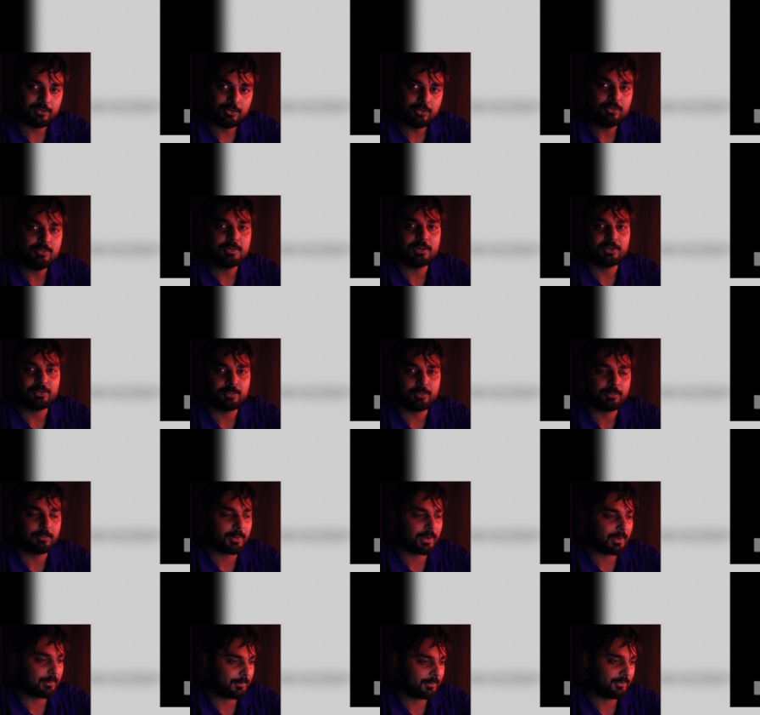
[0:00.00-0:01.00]
too much of
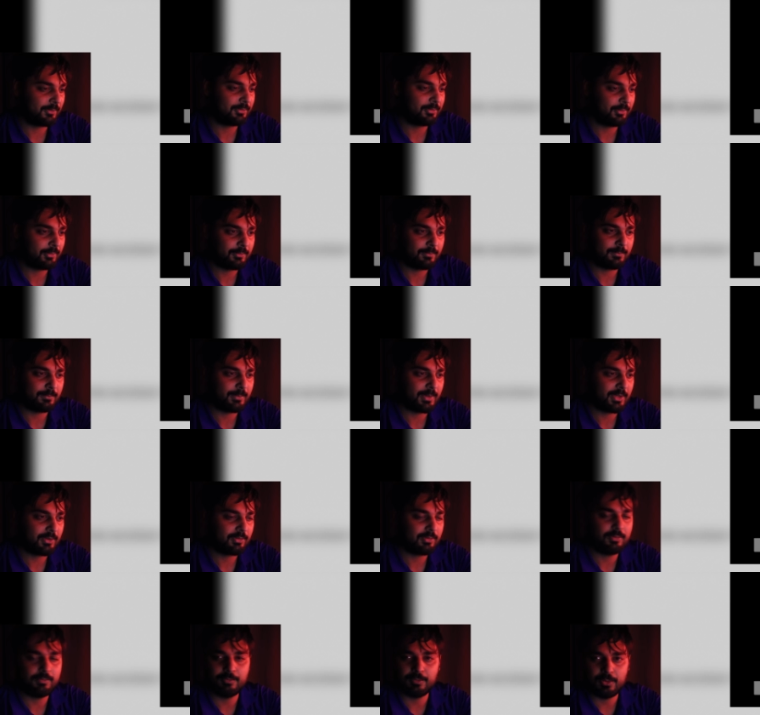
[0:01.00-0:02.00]
my personal
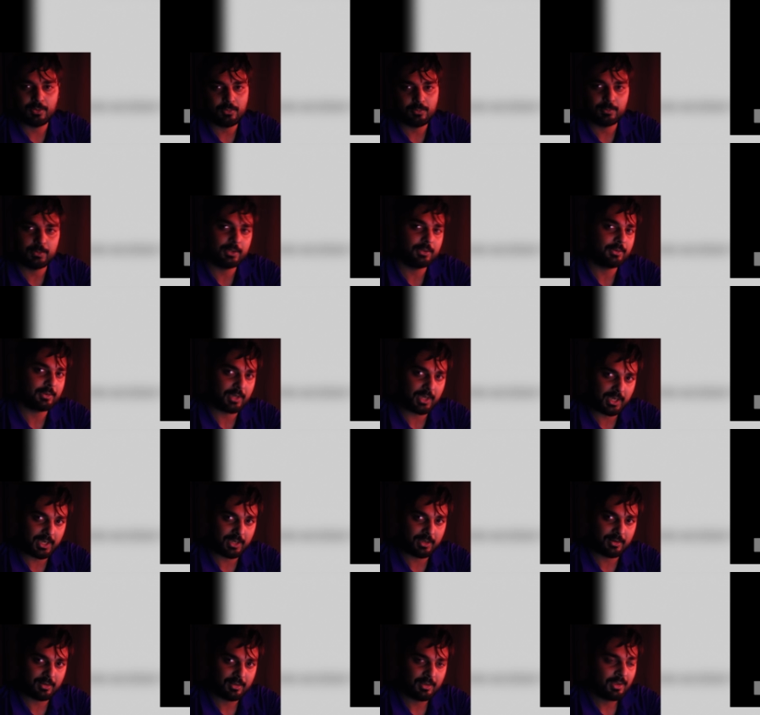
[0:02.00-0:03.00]
information for no real
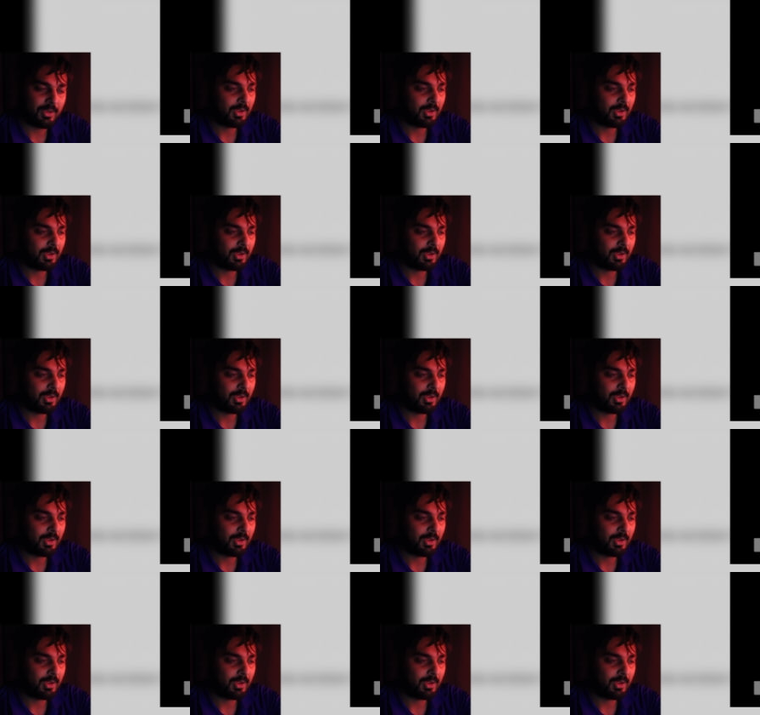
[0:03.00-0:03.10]
gain.